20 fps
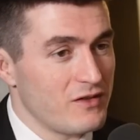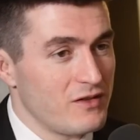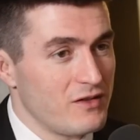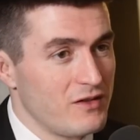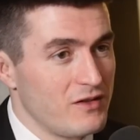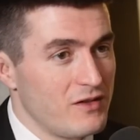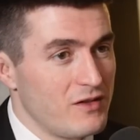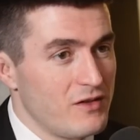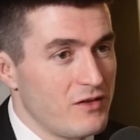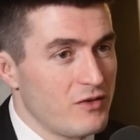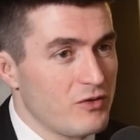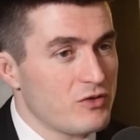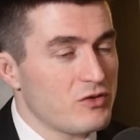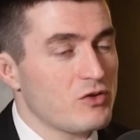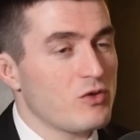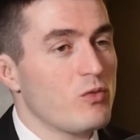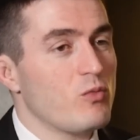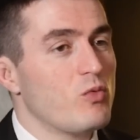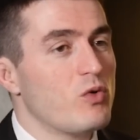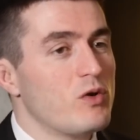Yeah. Because
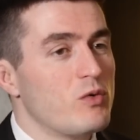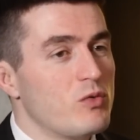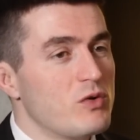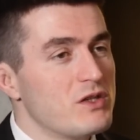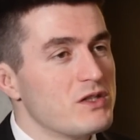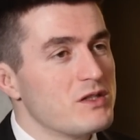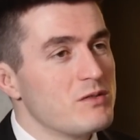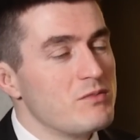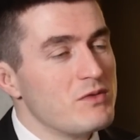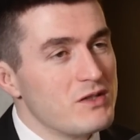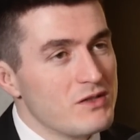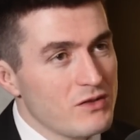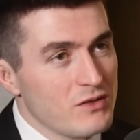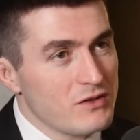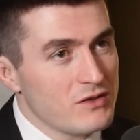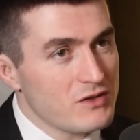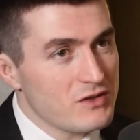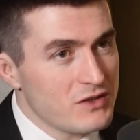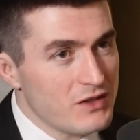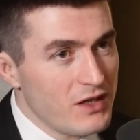yeah. what what does it mean to
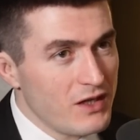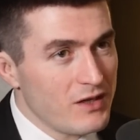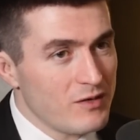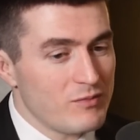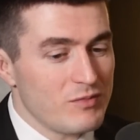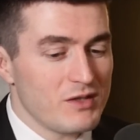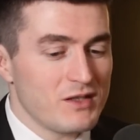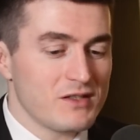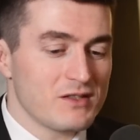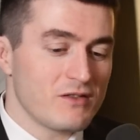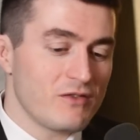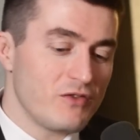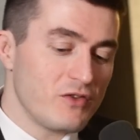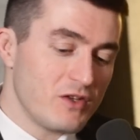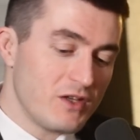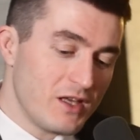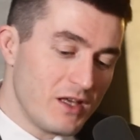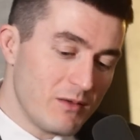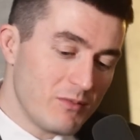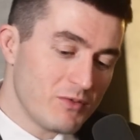understand? Because if you
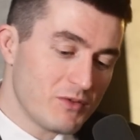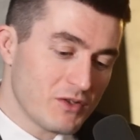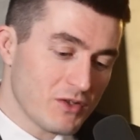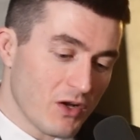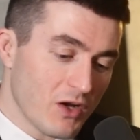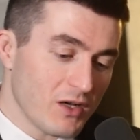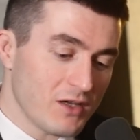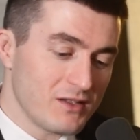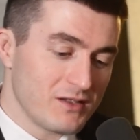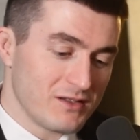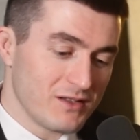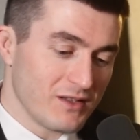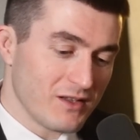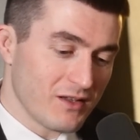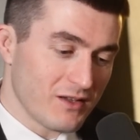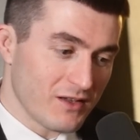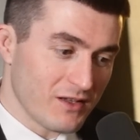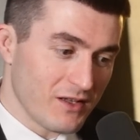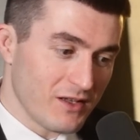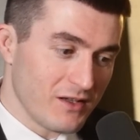keep talking to
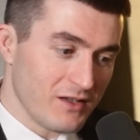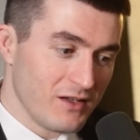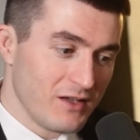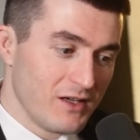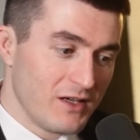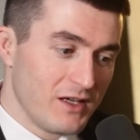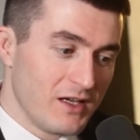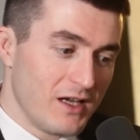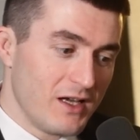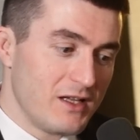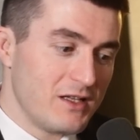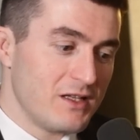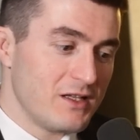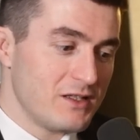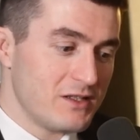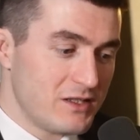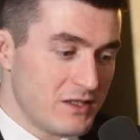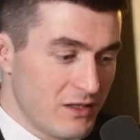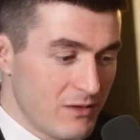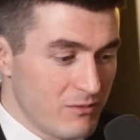the thing and
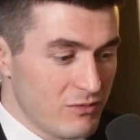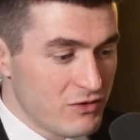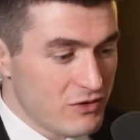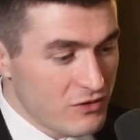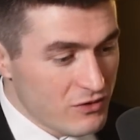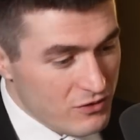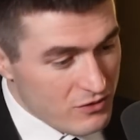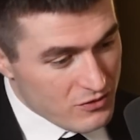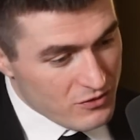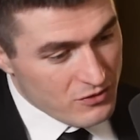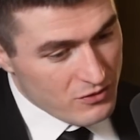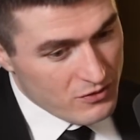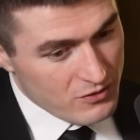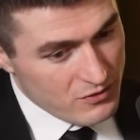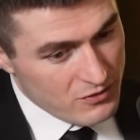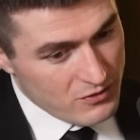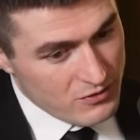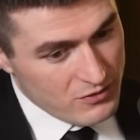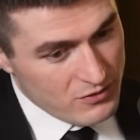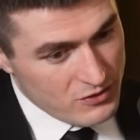it seems
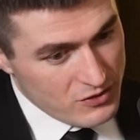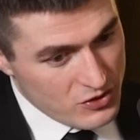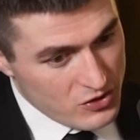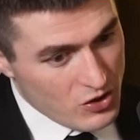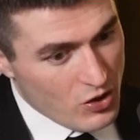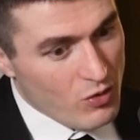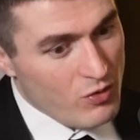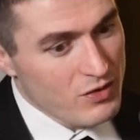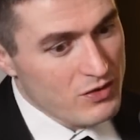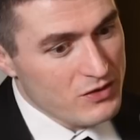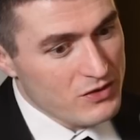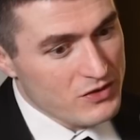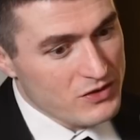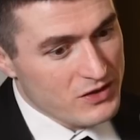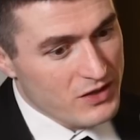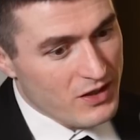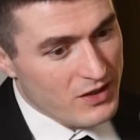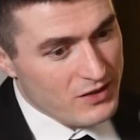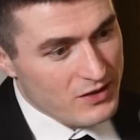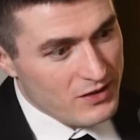to yeah. show
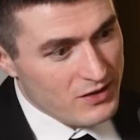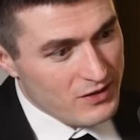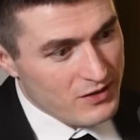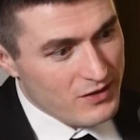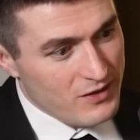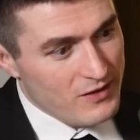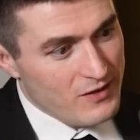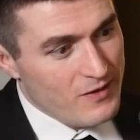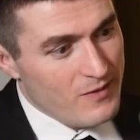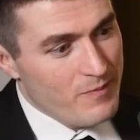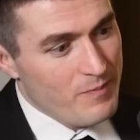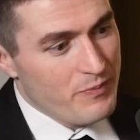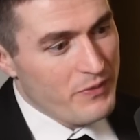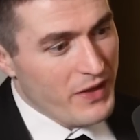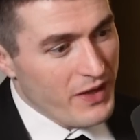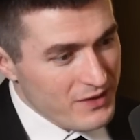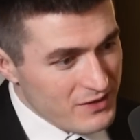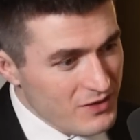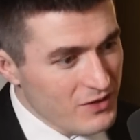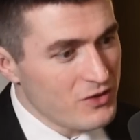understanding,
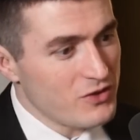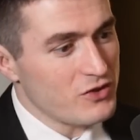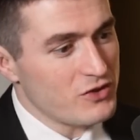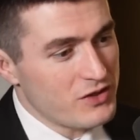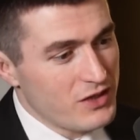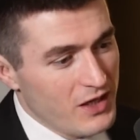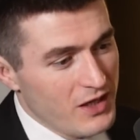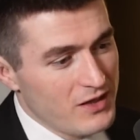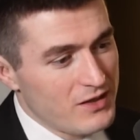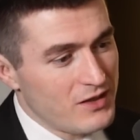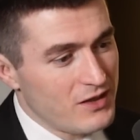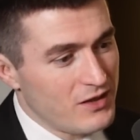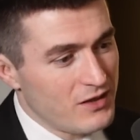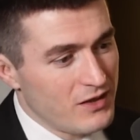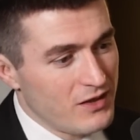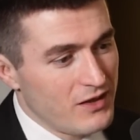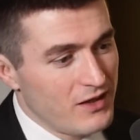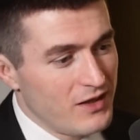that's understanding.